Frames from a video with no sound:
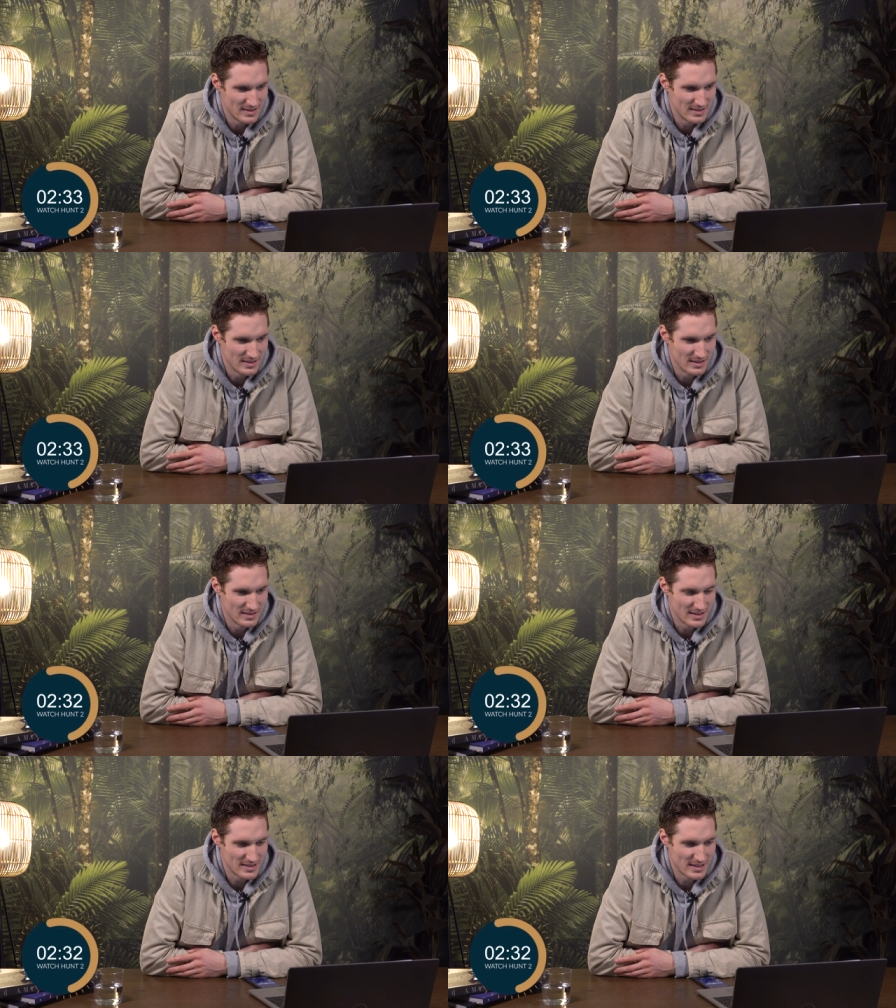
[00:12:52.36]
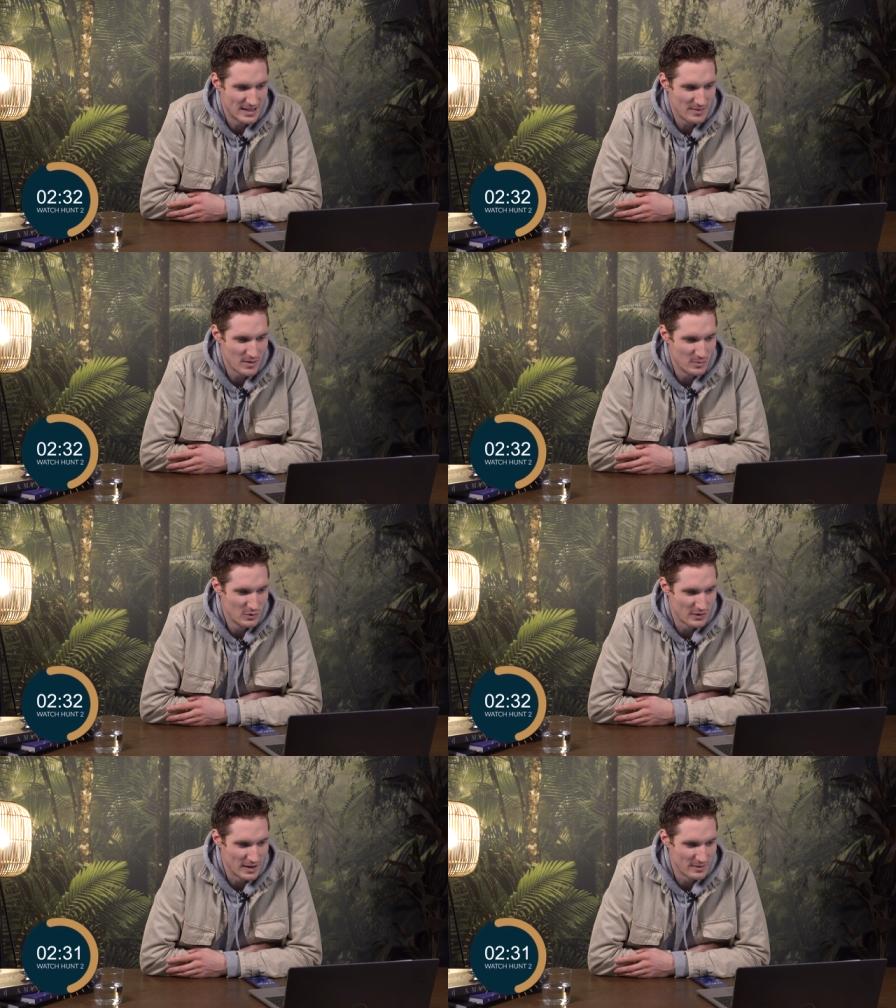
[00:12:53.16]
That's a that's a clever
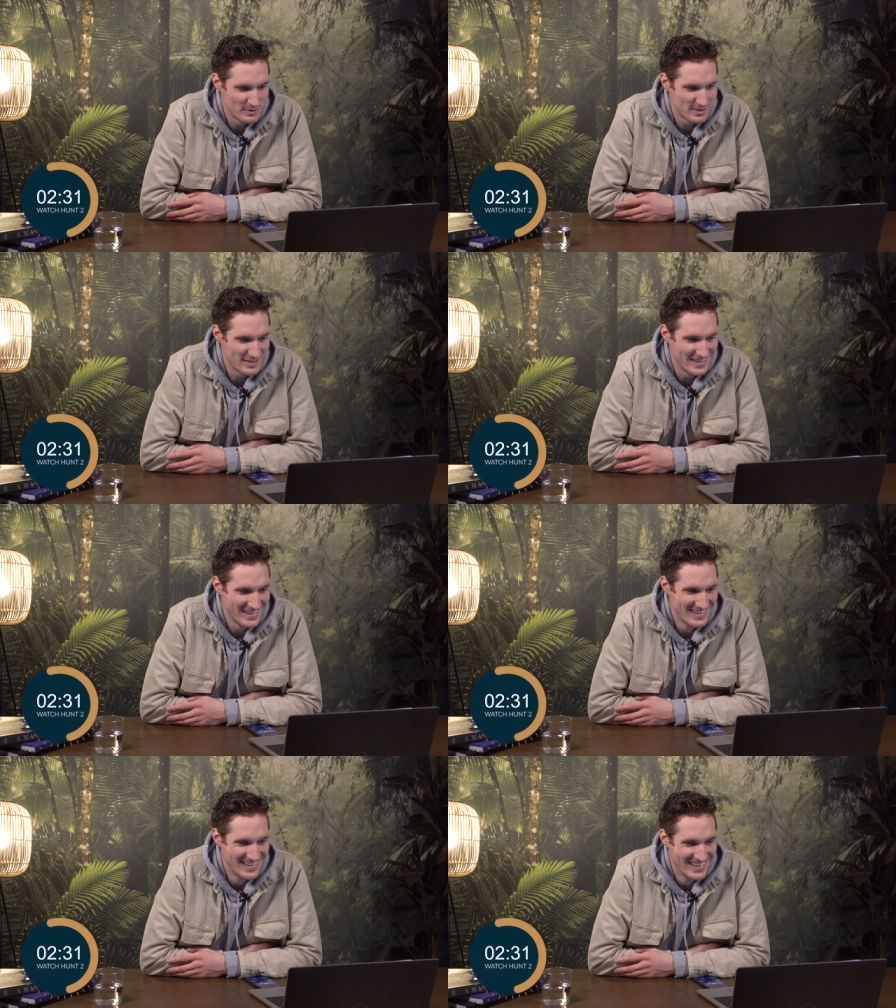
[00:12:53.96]
move, I have to say.